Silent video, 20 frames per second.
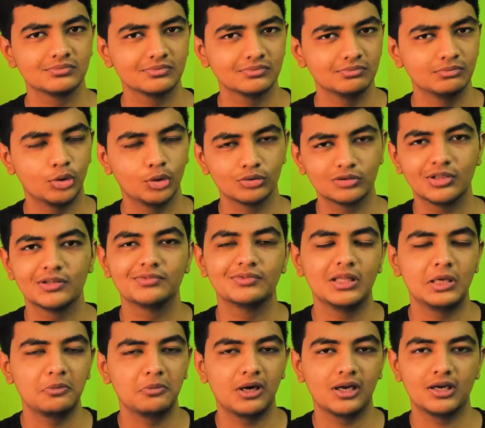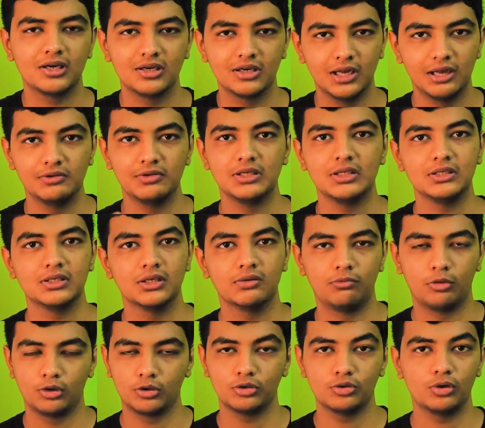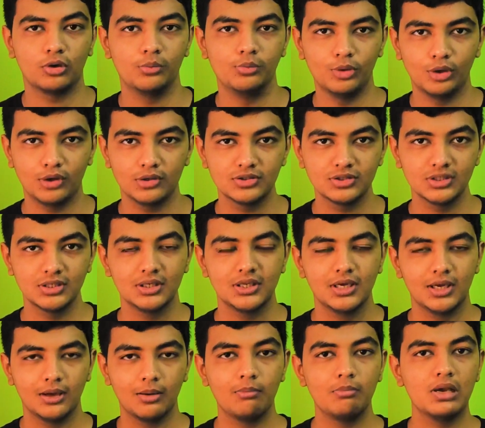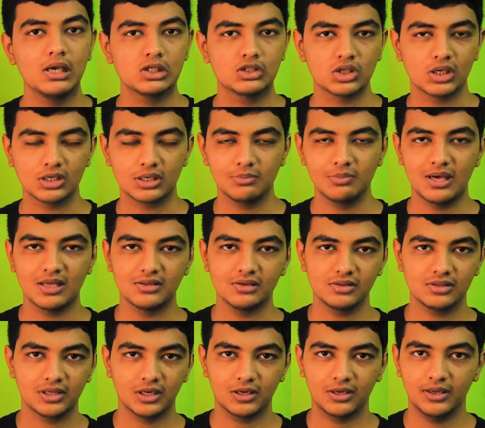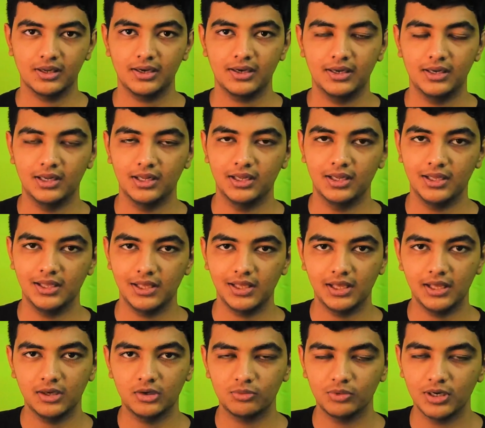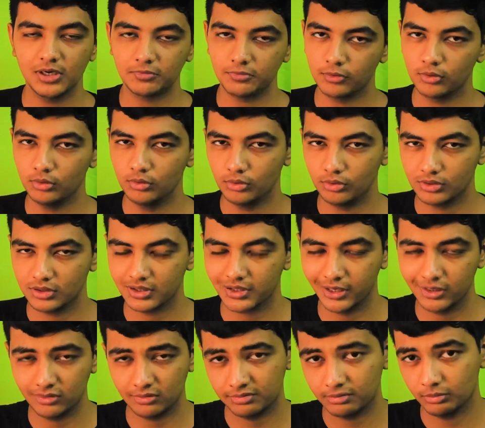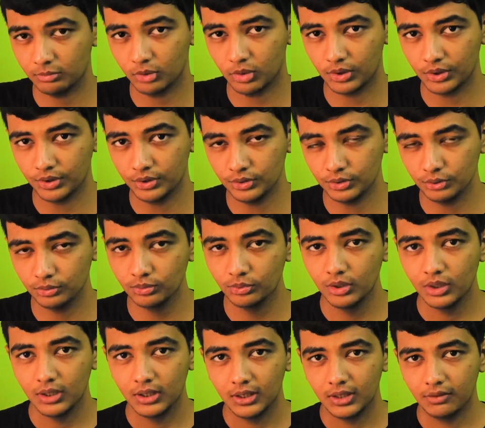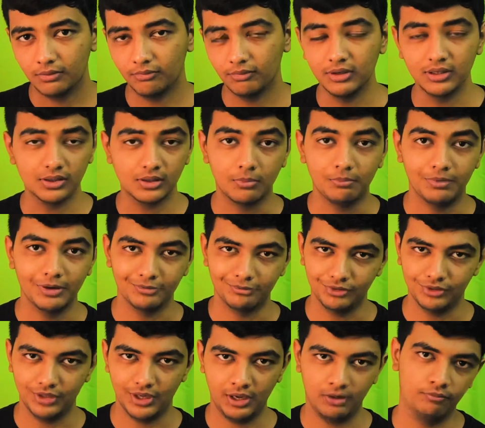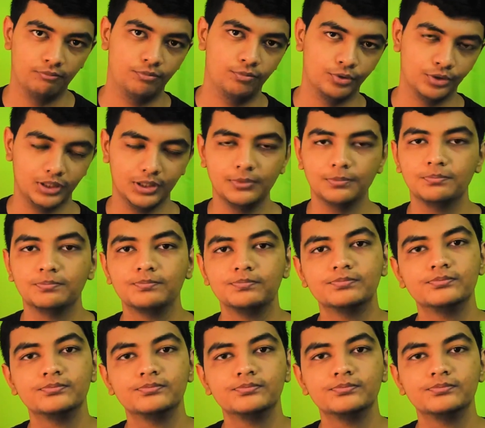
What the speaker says: both of them are having a water drop notch. Big chunky bezels are there, and the A24 looks kind of a modern too in compared with the M14.